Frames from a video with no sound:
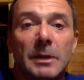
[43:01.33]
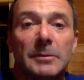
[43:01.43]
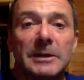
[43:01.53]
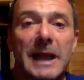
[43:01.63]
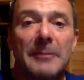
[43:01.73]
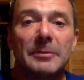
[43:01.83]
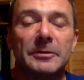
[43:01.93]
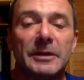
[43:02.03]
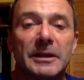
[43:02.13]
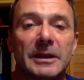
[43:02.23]
Maybe it'll
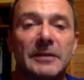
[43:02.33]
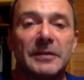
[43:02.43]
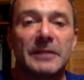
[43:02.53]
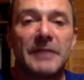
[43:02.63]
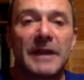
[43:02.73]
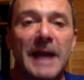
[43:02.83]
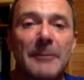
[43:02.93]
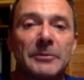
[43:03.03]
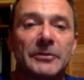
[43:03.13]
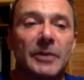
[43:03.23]
happen if that happens.